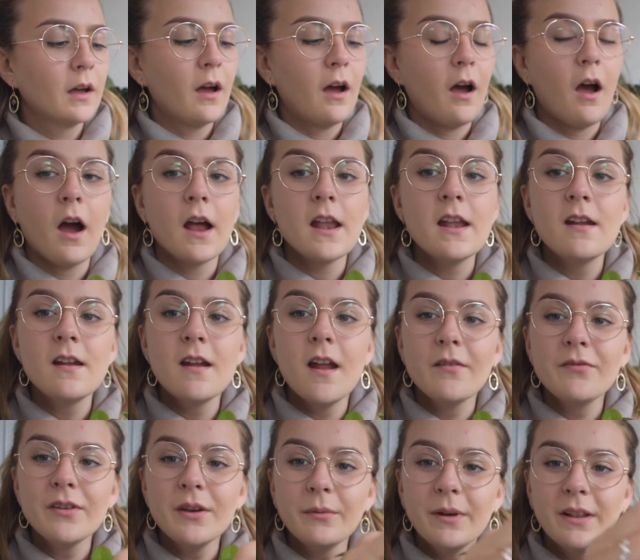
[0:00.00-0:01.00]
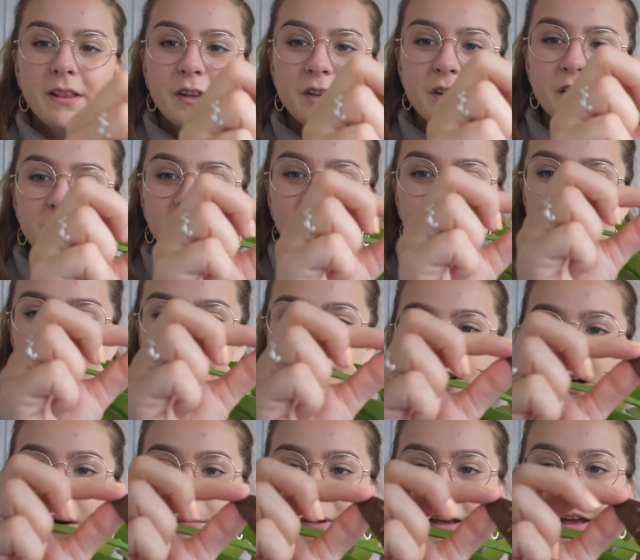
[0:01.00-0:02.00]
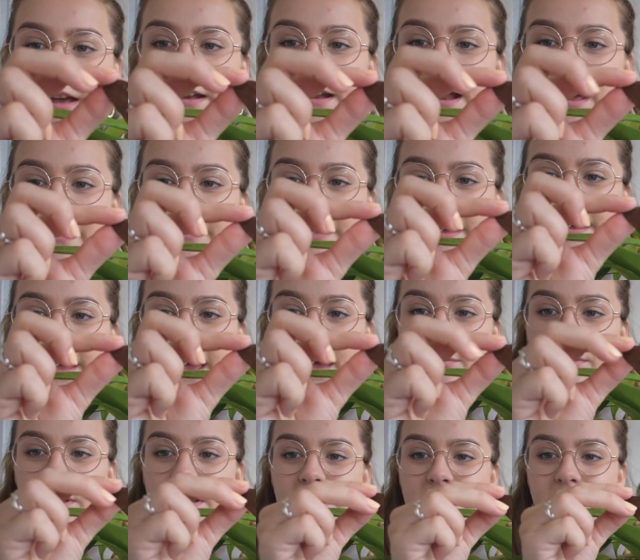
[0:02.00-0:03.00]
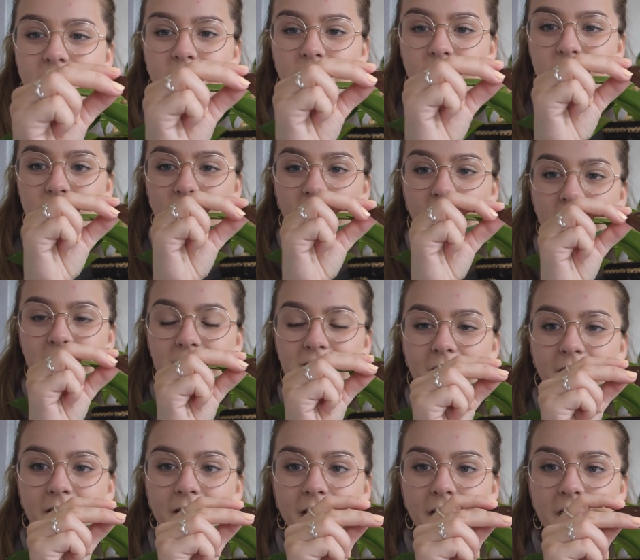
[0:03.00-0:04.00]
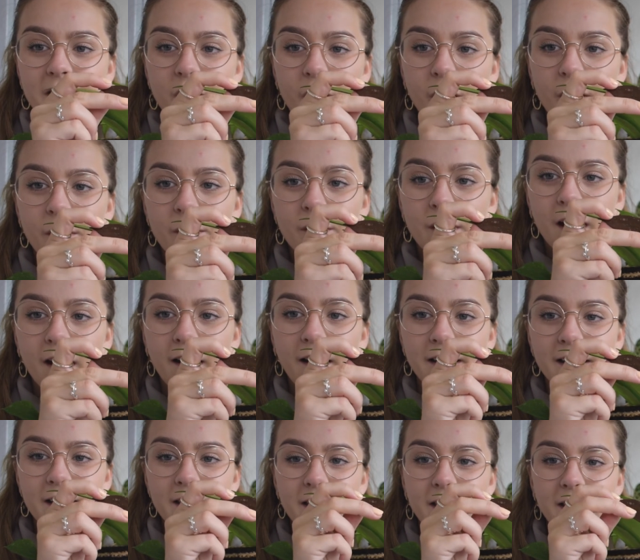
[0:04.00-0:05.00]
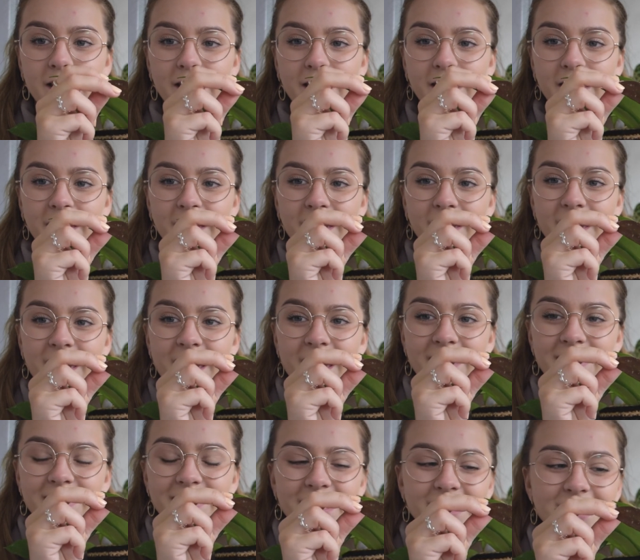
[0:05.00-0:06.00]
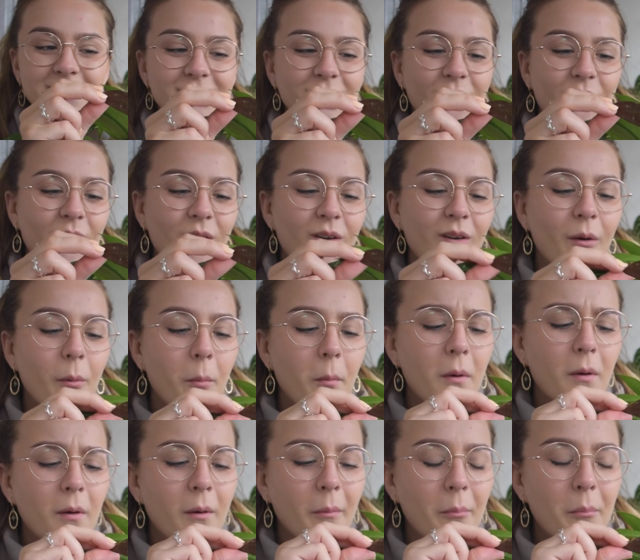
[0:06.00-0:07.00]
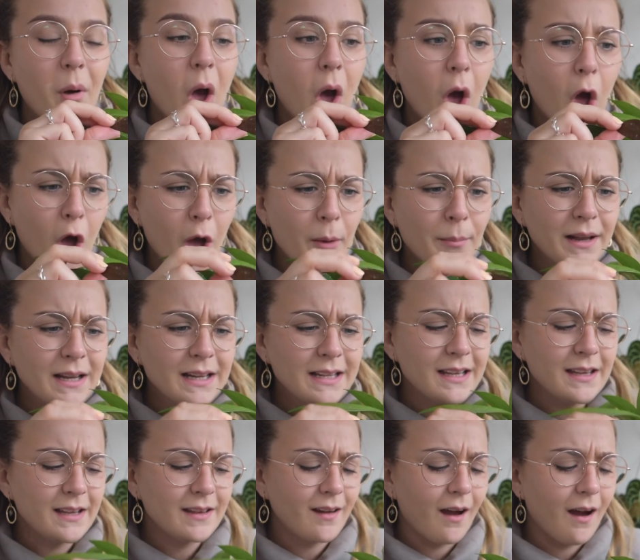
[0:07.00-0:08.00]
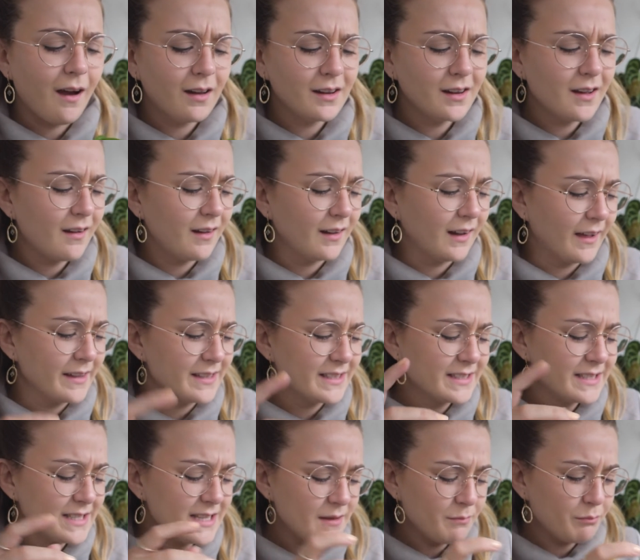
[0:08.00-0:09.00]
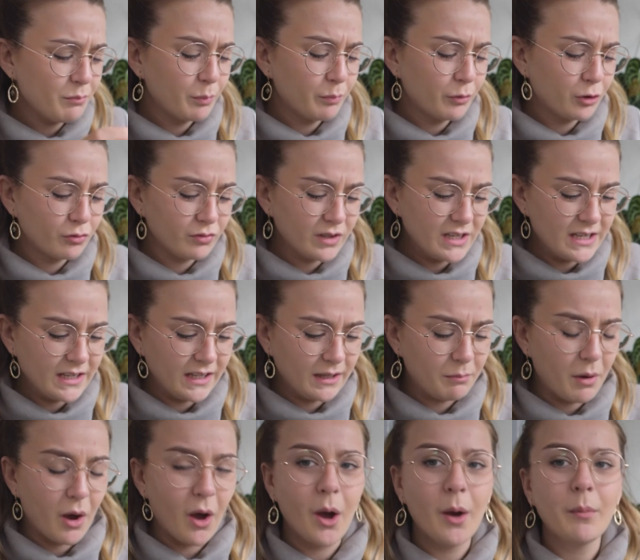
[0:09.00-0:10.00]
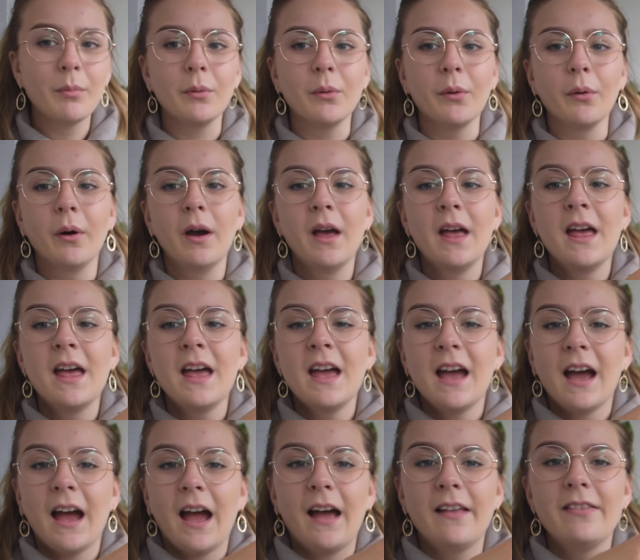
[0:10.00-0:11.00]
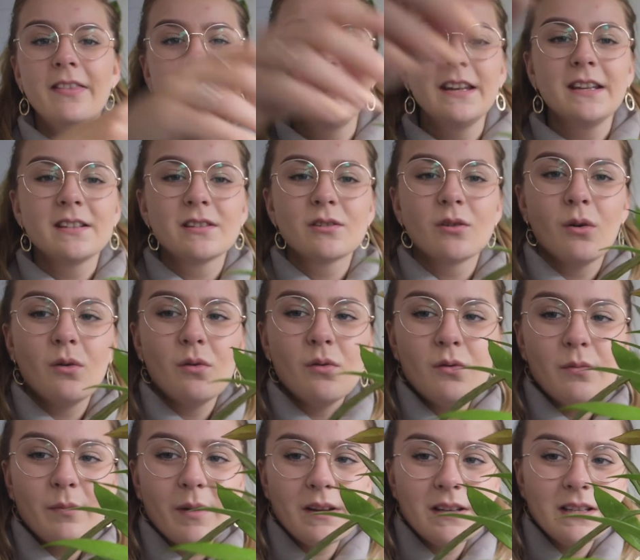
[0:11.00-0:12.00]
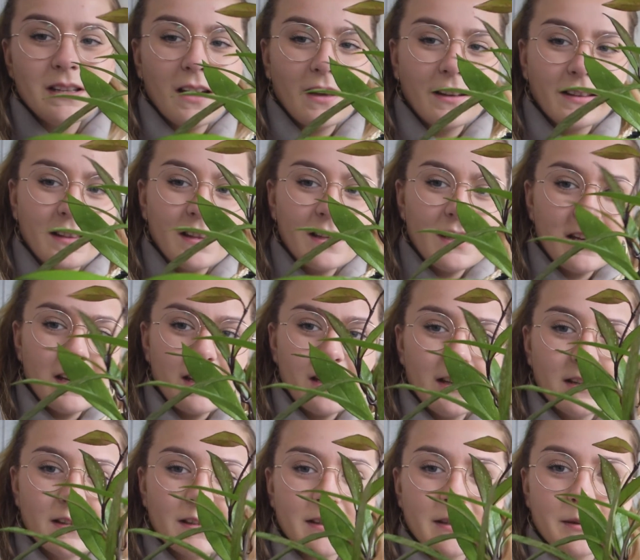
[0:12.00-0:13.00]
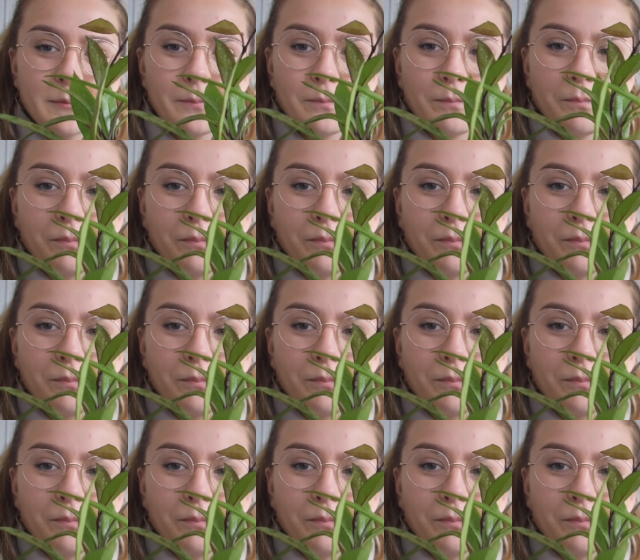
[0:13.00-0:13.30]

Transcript: I love it when the new leaves come in and they get a bit sun stressed and they go like this purpley colour, like deep greeny purple, and then it's got almost like these,